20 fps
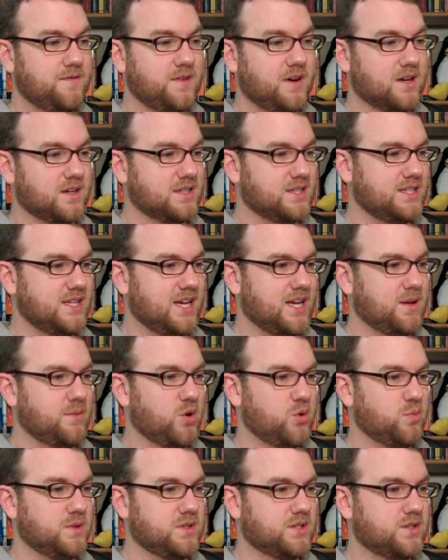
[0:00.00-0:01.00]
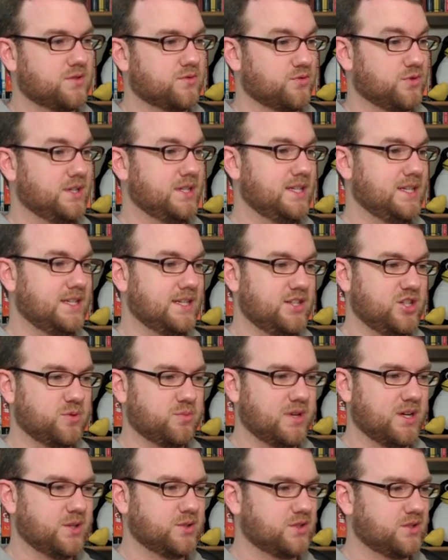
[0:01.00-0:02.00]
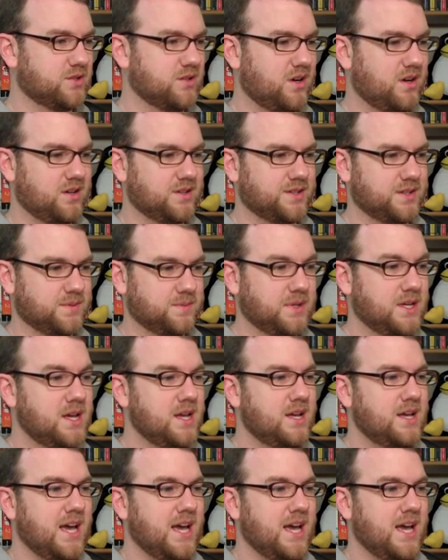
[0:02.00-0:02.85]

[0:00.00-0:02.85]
FoxTab opens 3D in your browser. Awesome.